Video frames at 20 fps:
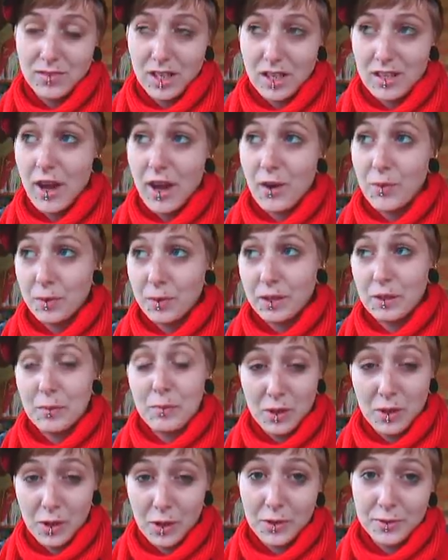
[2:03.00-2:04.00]
and that really
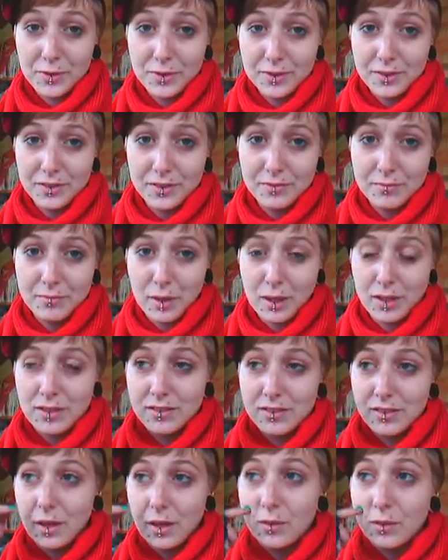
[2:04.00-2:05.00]
blows
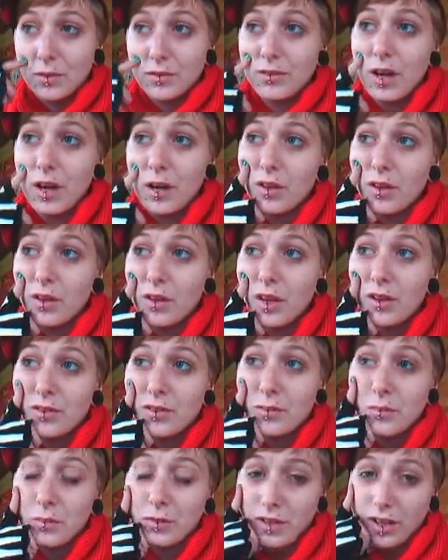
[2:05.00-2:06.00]
because I would I love
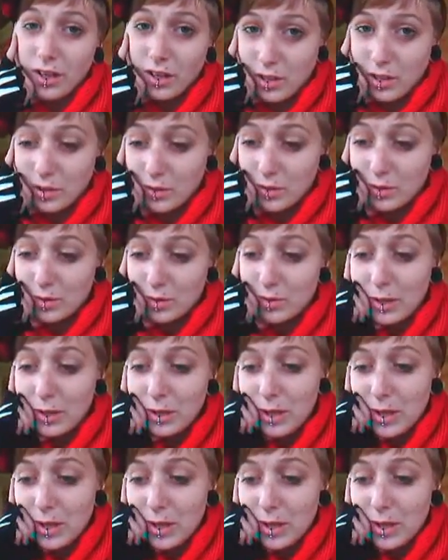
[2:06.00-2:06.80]
to put that on YouTube.